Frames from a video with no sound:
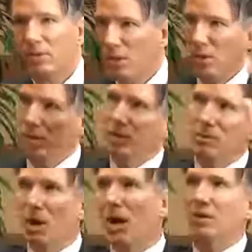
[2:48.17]
the only
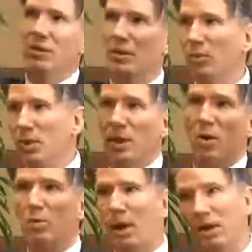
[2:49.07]
doctor that we
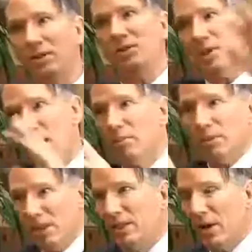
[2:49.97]
know about is the
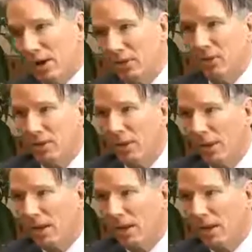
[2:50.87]
MD doctor,